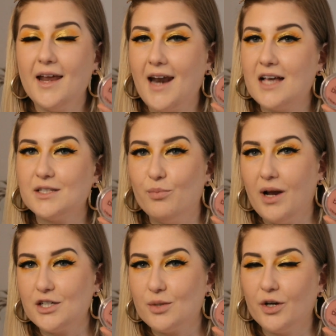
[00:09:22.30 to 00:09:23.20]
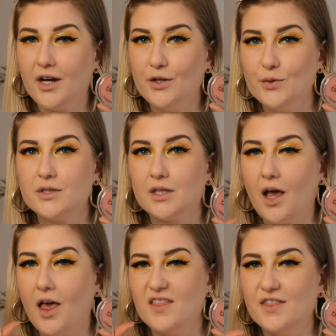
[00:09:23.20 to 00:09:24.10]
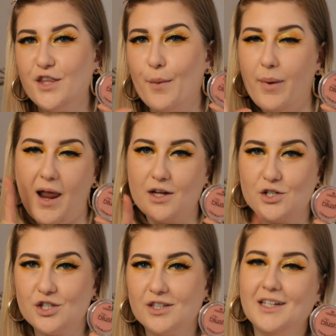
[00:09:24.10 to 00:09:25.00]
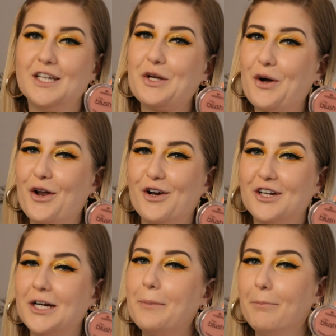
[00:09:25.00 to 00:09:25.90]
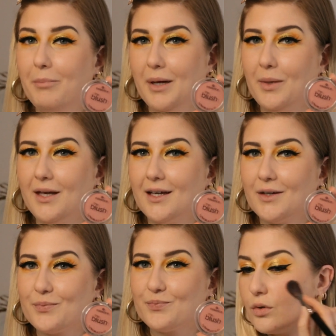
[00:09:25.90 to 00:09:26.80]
And as a blush, I'm gonna use the blush in color Beaming.